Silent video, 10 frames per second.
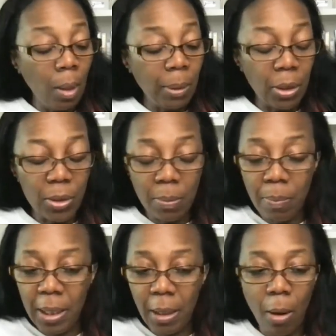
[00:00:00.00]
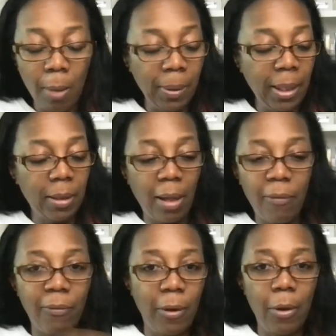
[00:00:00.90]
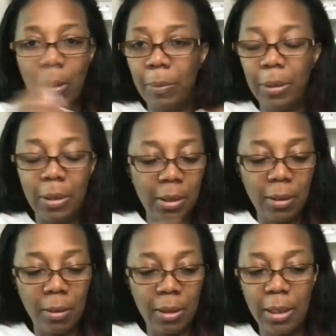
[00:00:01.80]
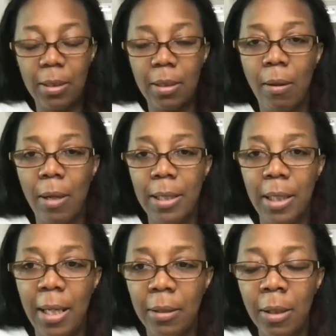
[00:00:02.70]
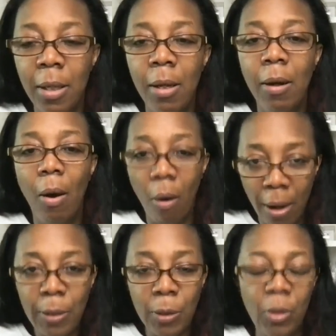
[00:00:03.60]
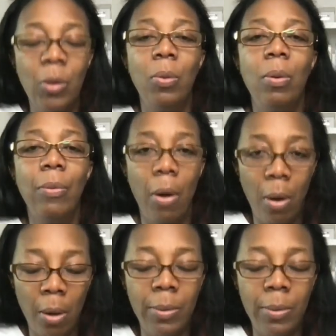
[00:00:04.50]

Because the minute I picked that phone up and started sliding, I knew that I